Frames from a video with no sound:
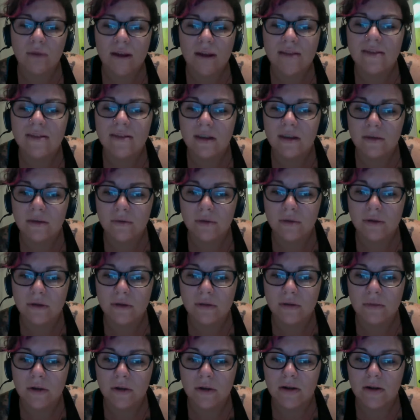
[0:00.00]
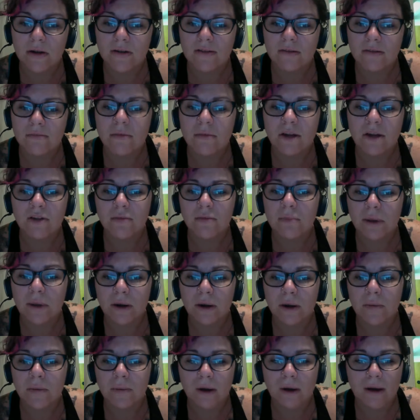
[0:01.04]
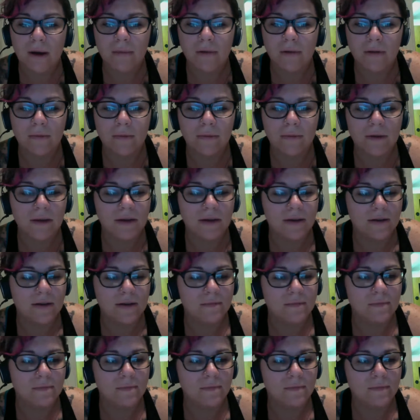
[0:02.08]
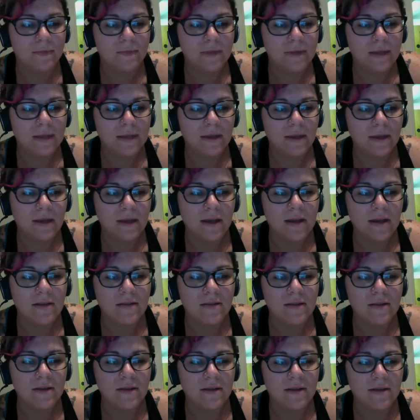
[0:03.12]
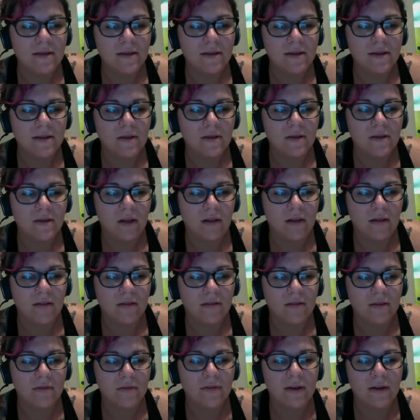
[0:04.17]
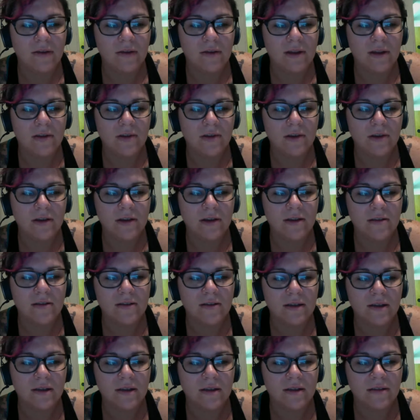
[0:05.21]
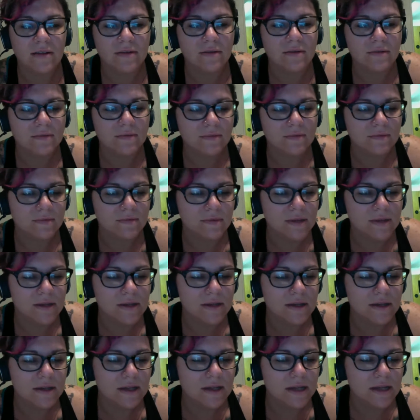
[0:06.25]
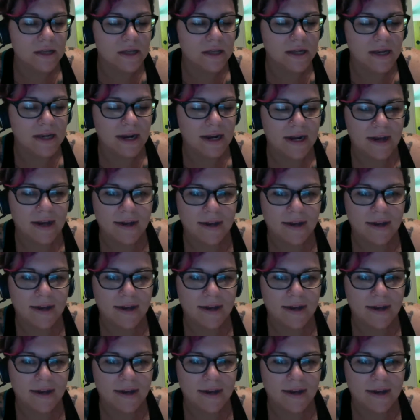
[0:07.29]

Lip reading: it with your community is a much bigger problem. And it's all, the foundation is in the data,